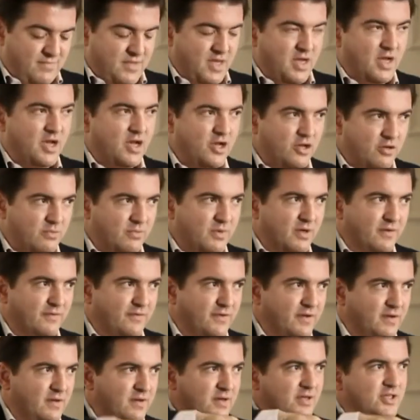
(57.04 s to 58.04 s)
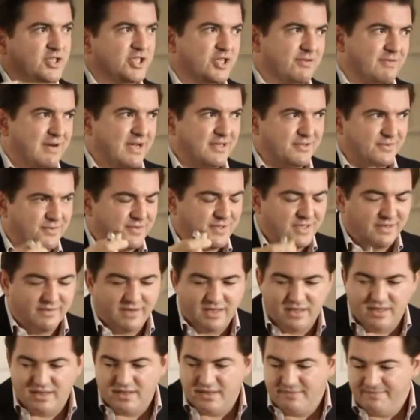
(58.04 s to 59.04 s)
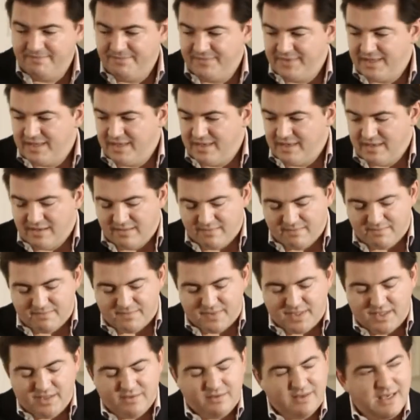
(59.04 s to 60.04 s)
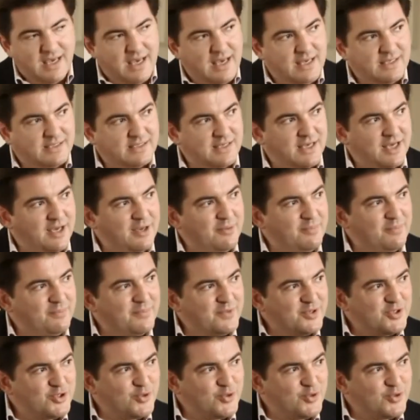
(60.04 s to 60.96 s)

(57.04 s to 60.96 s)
the home of Shiraz or Syrah. But you get um,